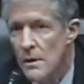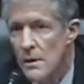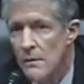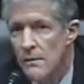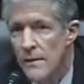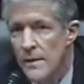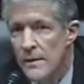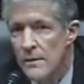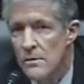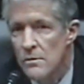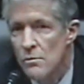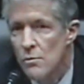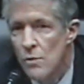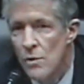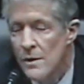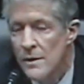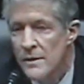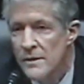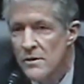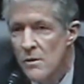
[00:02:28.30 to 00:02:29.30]
that you
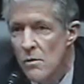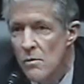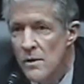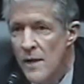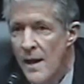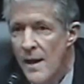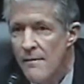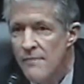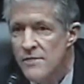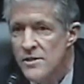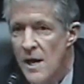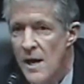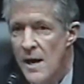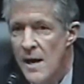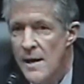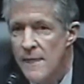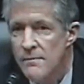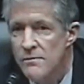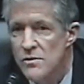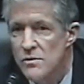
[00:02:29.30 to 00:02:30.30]
really don't have
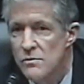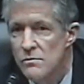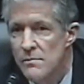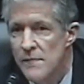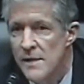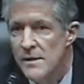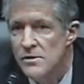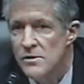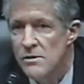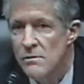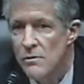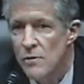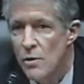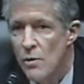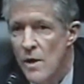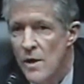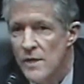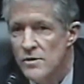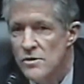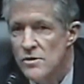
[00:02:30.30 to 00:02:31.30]
time to make some
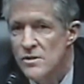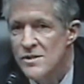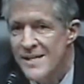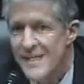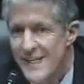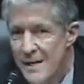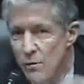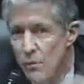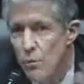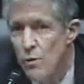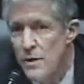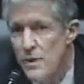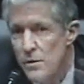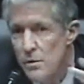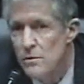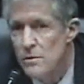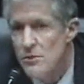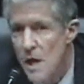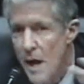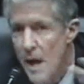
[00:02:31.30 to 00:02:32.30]
corrections in real
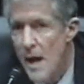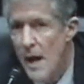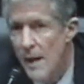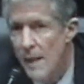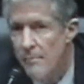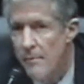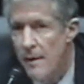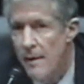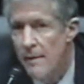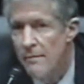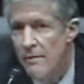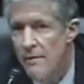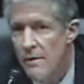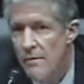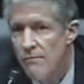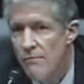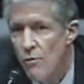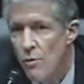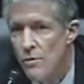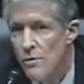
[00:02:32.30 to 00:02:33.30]
time, and
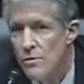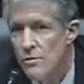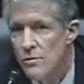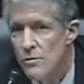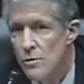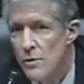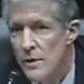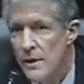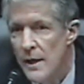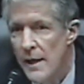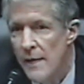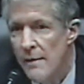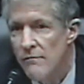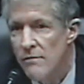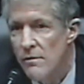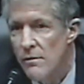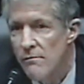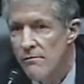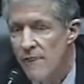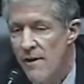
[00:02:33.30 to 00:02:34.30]
therefore you're doing it after
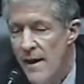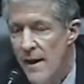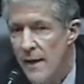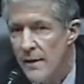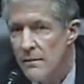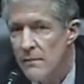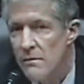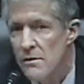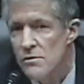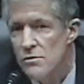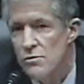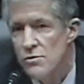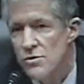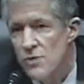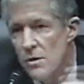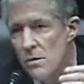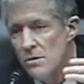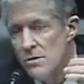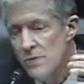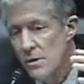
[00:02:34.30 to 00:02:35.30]
the fact. This was
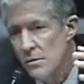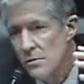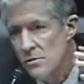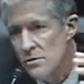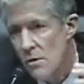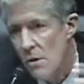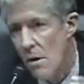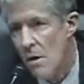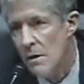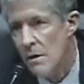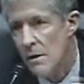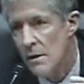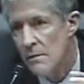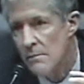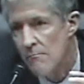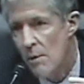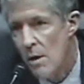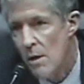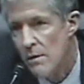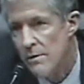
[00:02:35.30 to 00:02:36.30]
also targeted
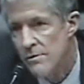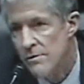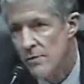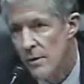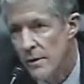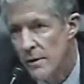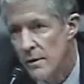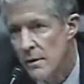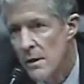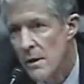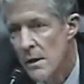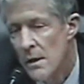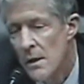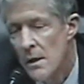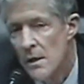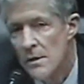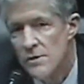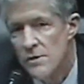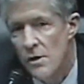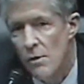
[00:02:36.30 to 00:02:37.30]
monitoring.
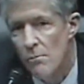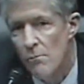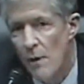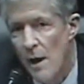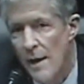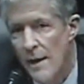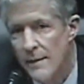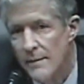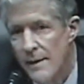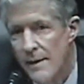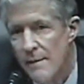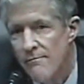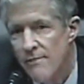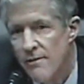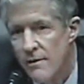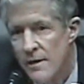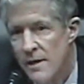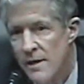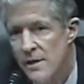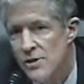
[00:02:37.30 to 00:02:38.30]
So by
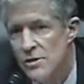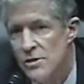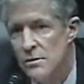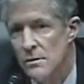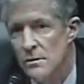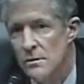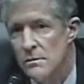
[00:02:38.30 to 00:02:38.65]
definition,